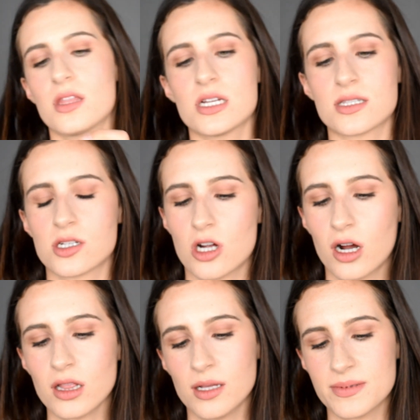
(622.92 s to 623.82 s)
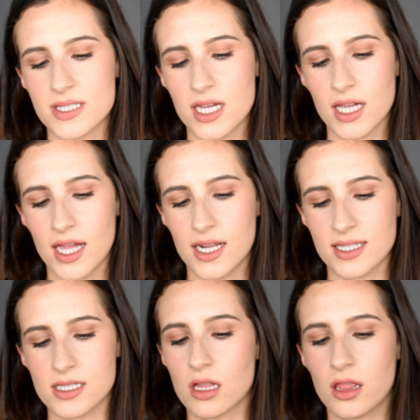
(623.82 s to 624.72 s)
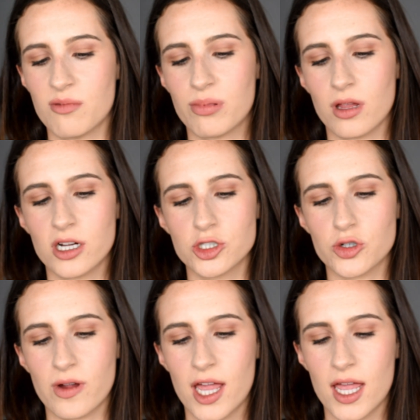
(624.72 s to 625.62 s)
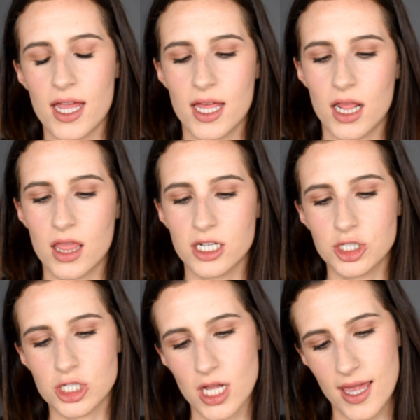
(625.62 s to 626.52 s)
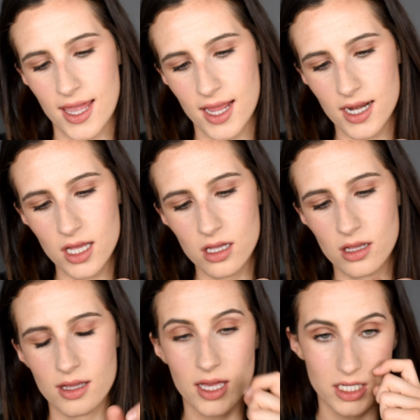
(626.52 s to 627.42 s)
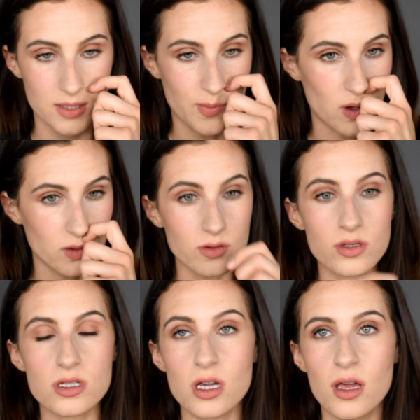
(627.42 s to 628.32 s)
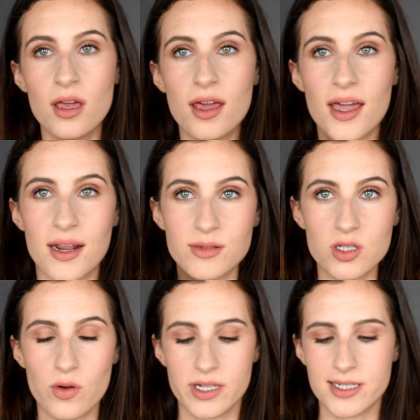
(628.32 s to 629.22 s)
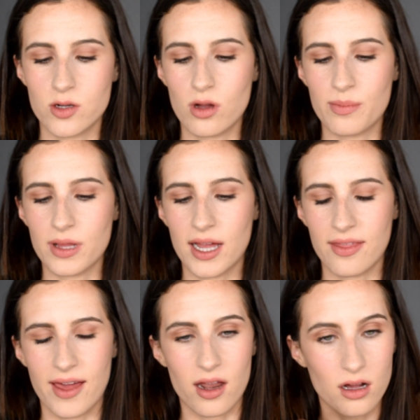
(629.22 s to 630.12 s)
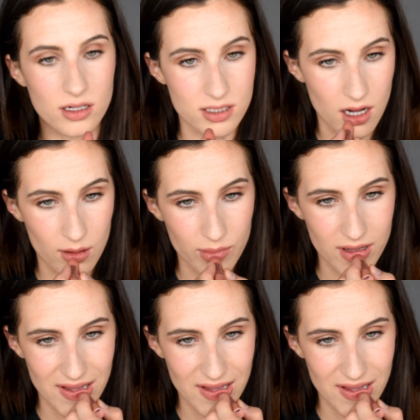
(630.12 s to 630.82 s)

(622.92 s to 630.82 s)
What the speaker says: this Tarte lipstick, and it's the Lip Lingerie in the shade Exposed. And I'm just going to apply that on top.